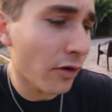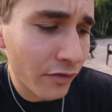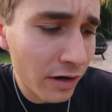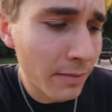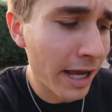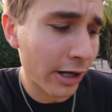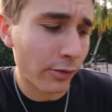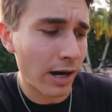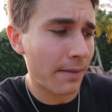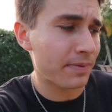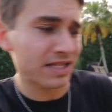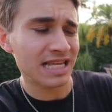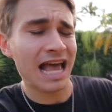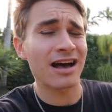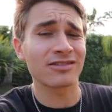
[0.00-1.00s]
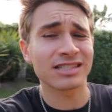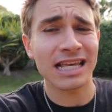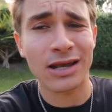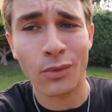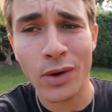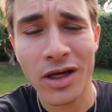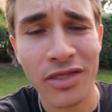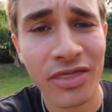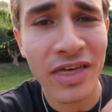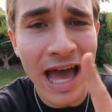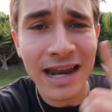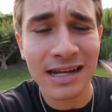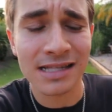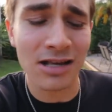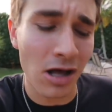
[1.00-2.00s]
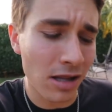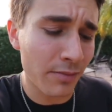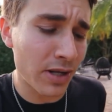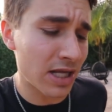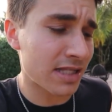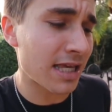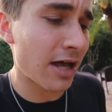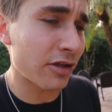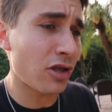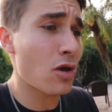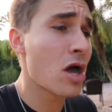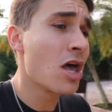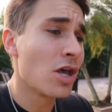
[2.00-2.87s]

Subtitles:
over to my grandpa's house, and well, that is all I'm gonna tell you.